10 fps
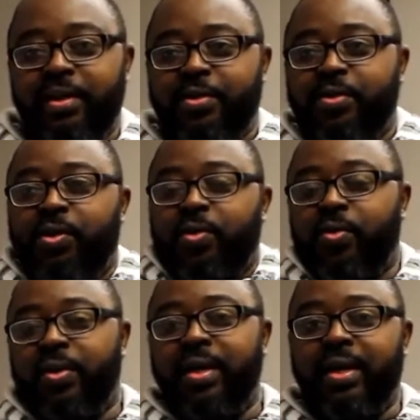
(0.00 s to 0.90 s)

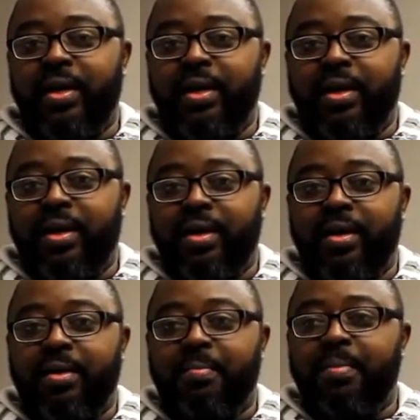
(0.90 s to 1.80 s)
So,
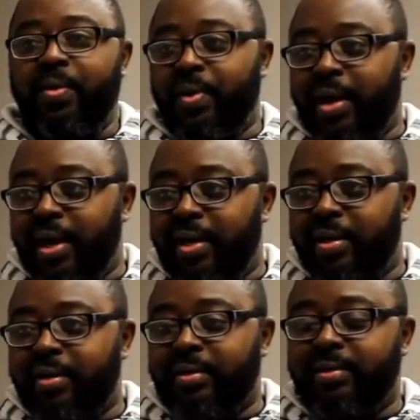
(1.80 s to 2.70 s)

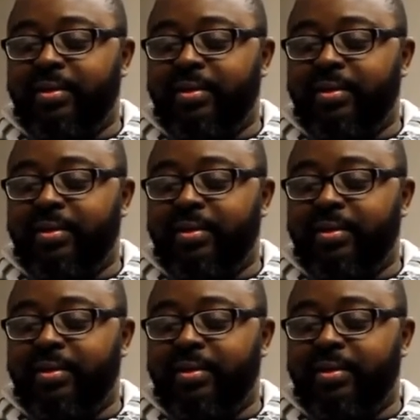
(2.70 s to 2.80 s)
mangwanani,